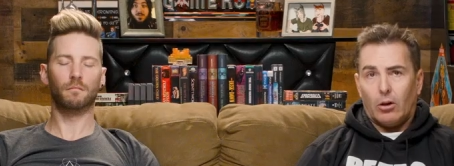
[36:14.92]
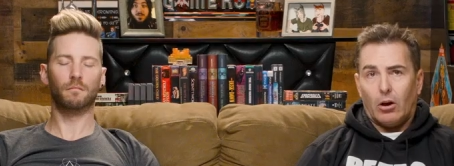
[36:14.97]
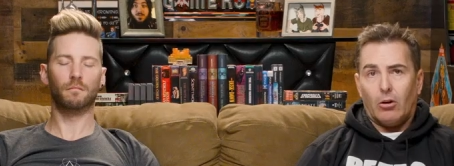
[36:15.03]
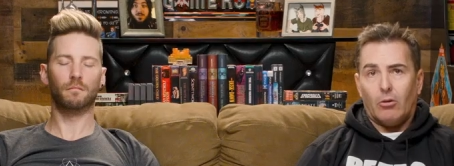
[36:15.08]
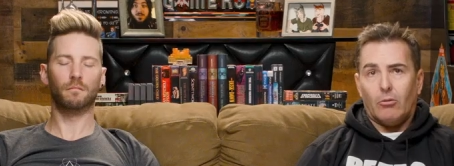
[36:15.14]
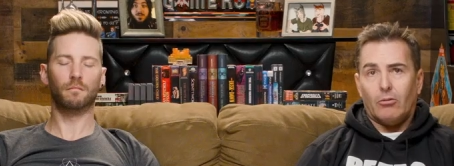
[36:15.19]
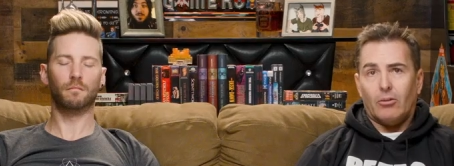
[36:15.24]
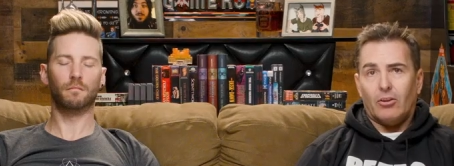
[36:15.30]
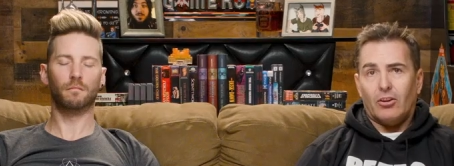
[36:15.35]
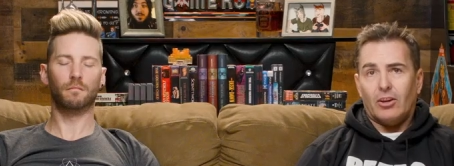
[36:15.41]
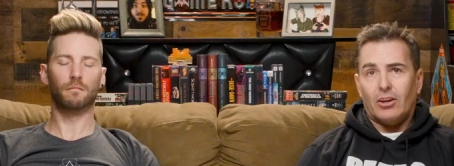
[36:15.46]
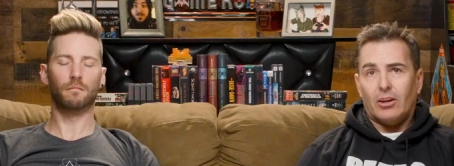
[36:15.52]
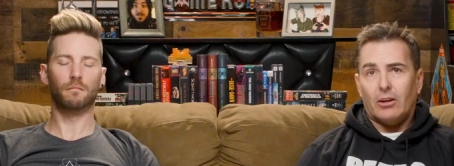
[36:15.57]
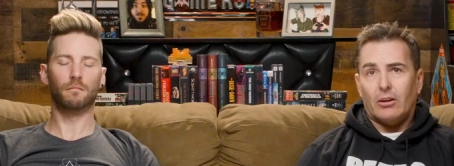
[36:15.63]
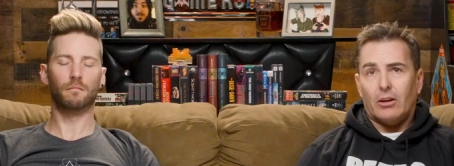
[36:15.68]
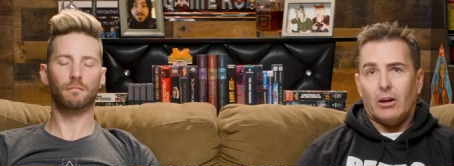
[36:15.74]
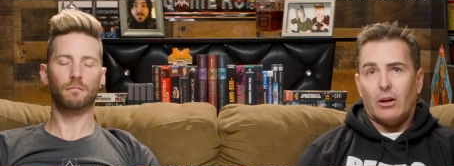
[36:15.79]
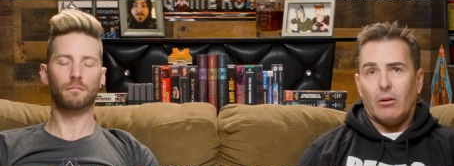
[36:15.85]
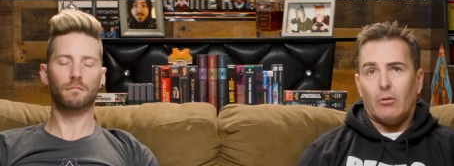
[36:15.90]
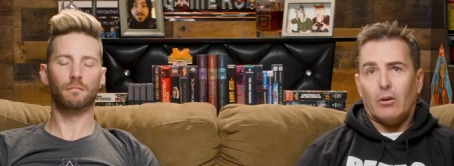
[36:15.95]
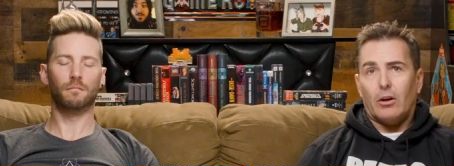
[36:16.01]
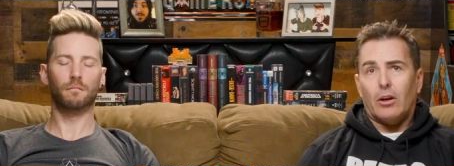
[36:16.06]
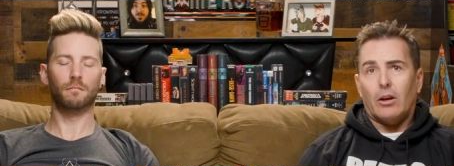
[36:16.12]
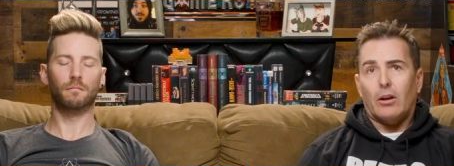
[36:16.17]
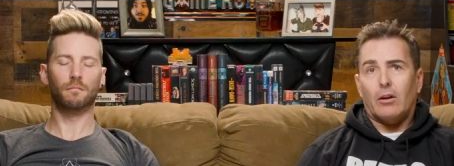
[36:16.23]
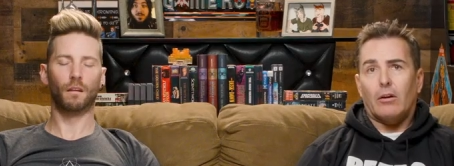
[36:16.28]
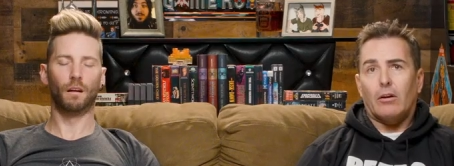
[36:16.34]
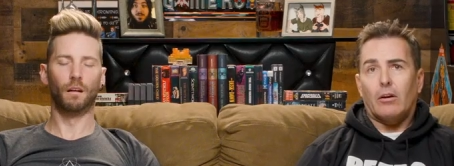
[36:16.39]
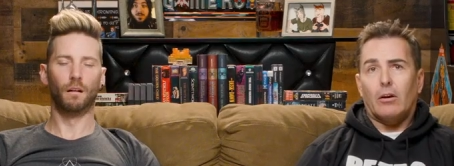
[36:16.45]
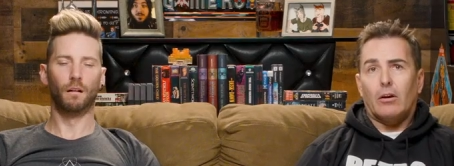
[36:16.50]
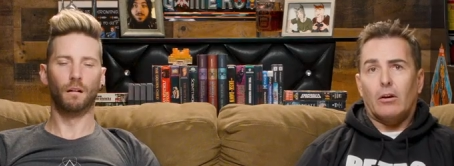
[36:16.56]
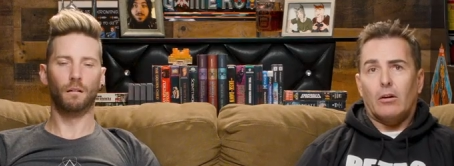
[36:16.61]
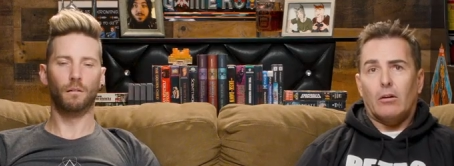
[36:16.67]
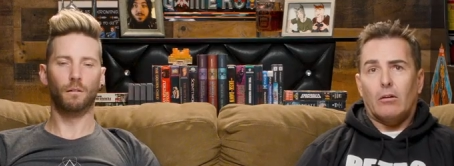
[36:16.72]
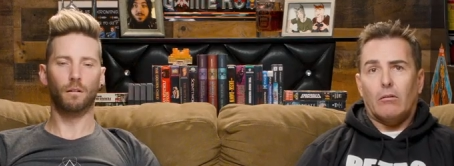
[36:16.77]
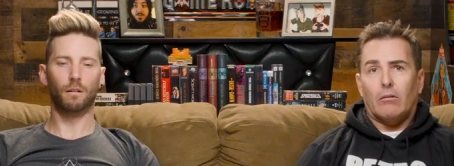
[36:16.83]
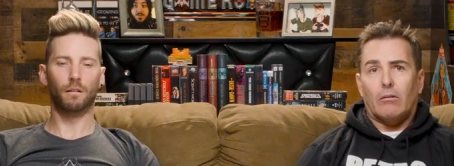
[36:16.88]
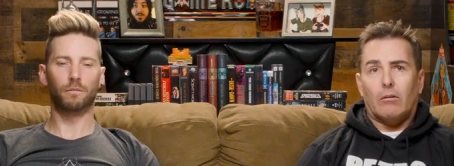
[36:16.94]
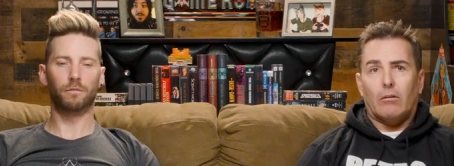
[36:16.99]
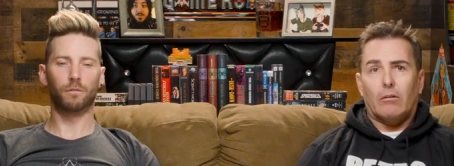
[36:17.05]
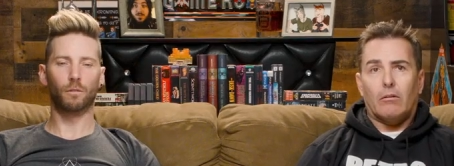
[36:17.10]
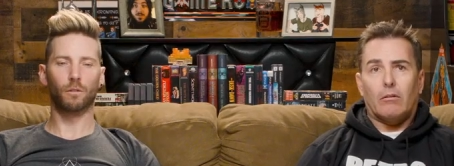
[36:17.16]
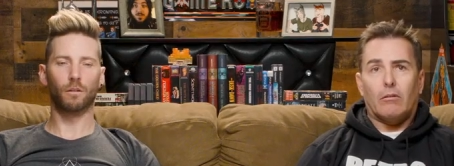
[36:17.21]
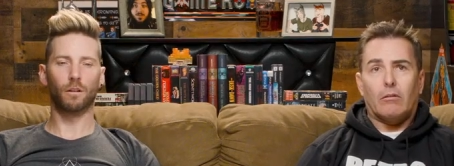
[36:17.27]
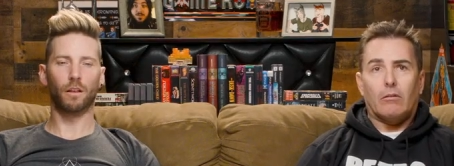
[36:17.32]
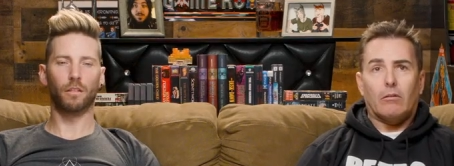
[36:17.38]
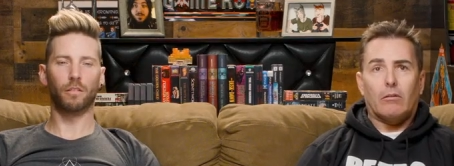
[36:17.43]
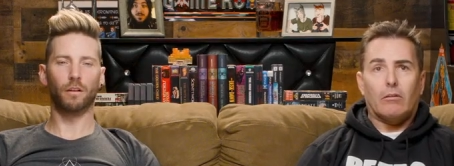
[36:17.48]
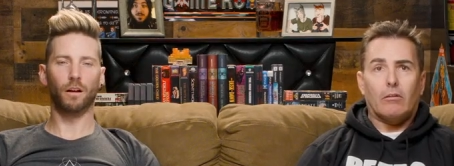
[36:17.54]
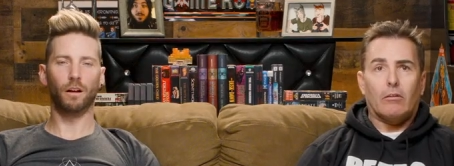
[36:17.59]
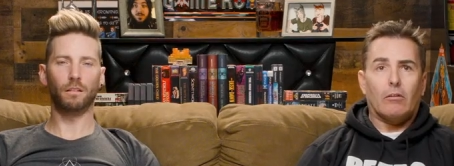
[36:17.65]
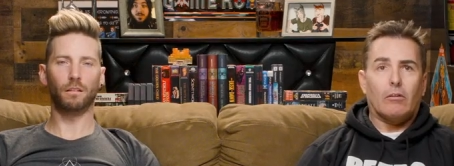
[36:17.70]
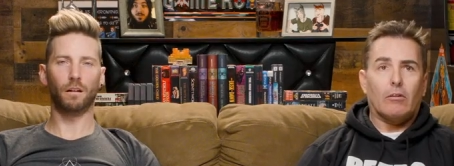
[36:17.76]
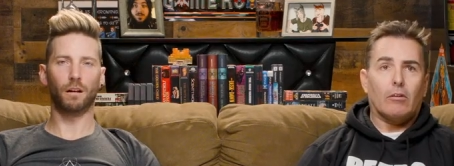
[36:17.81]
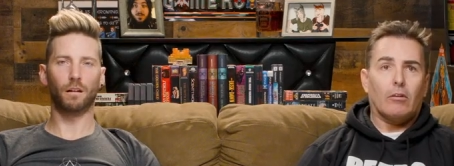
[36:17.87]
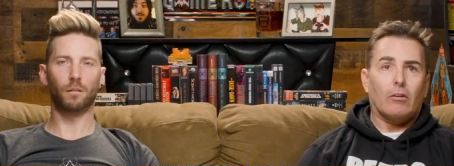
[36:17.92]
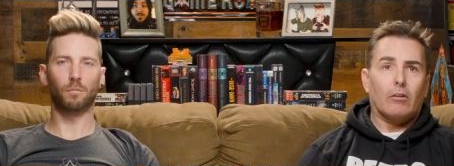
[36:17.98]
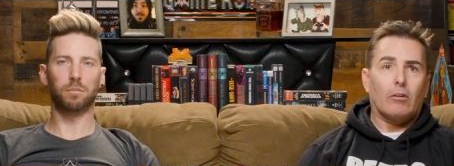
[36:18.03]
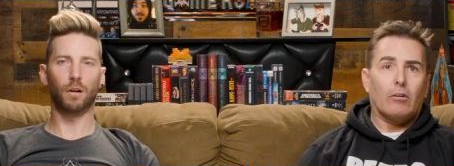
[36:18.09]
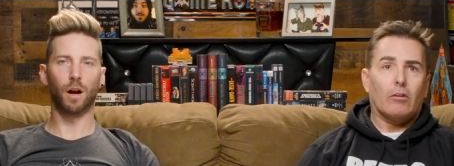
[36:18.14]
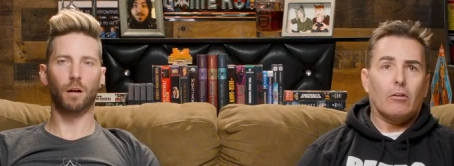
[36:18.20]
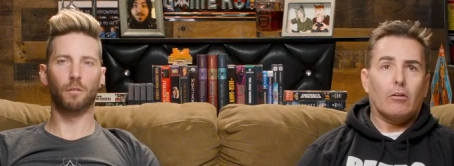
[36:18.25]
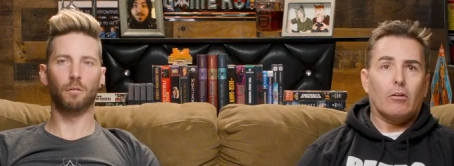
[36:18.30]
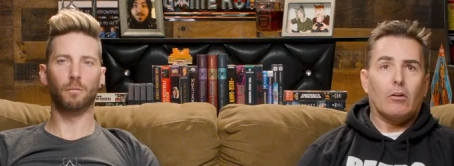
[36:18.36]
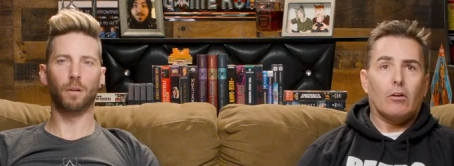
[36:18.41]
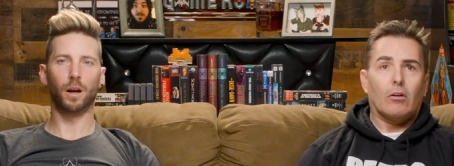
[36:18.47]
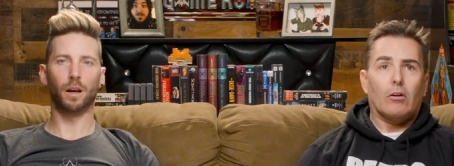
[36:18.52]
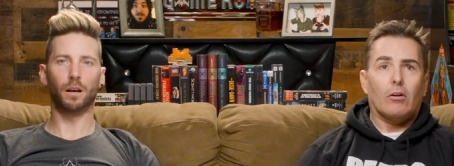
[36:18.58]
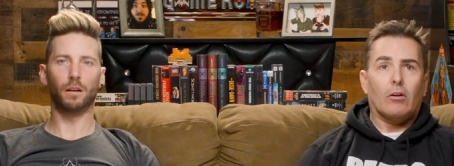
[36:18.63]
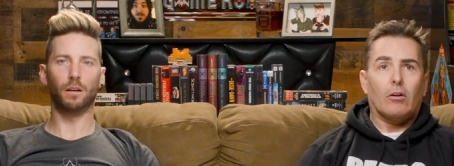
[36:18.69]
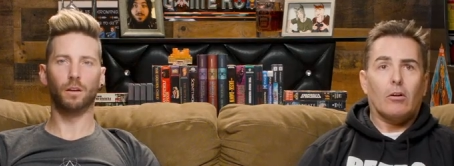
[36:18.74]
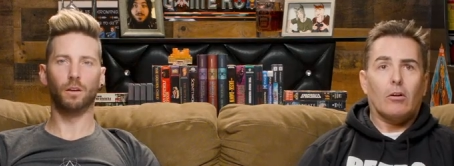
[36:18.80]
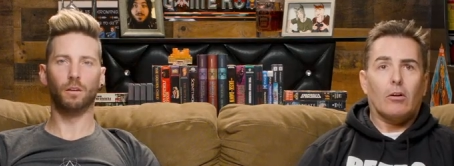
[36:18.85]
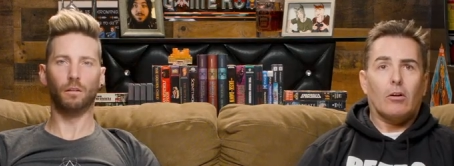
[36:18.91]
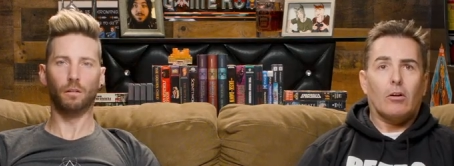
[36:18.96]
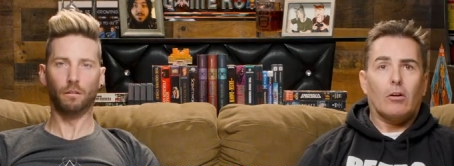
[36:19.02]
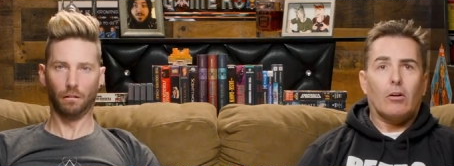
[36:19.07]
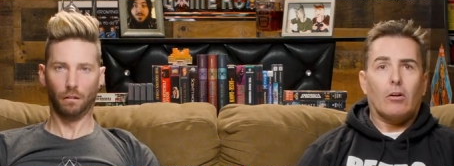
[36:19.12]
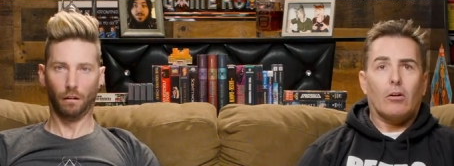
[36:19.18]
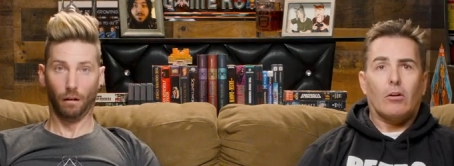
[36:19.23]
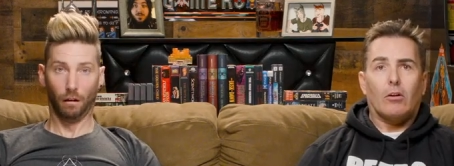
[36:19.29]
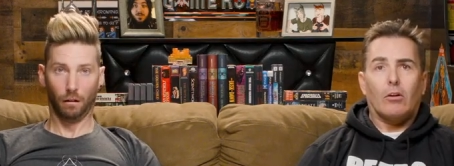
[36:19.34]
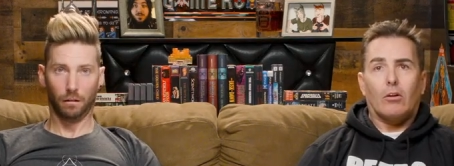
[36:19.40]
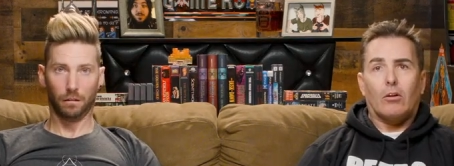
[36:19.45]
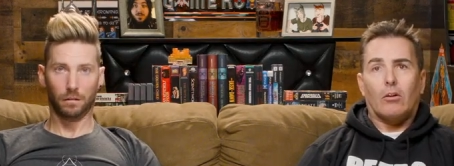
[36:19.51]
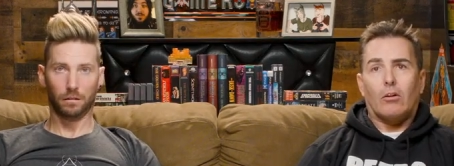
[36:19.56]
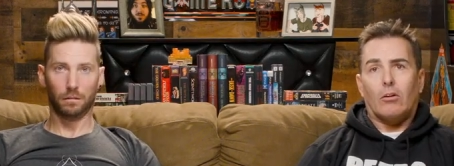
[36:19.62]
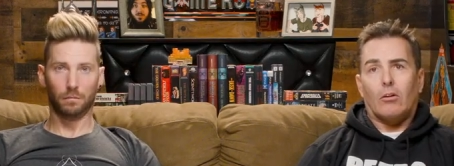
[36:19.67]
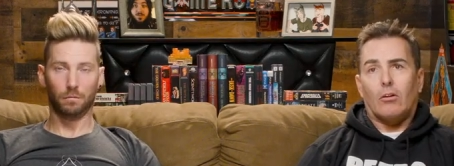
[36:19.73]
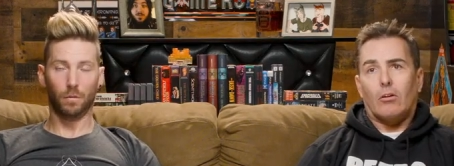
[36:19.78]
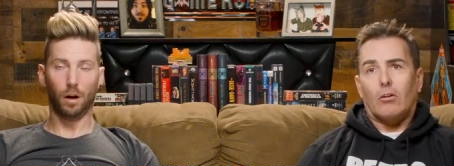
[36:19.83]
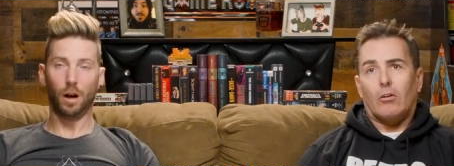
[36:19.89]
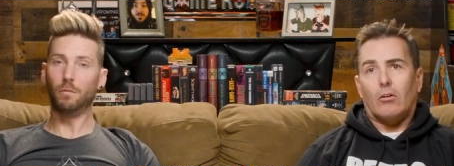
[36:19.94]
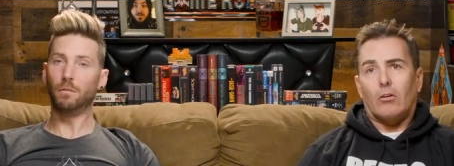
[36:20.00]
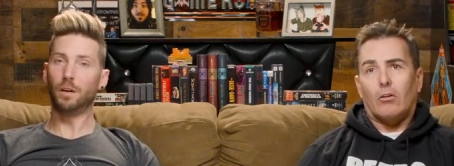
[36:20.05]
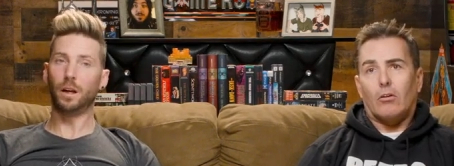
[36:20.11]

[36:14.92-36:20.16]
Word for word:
Speaker 1: Oh, shit, now we're in there.
Speaker 2: What for? They think they could probably make you do it. Well, I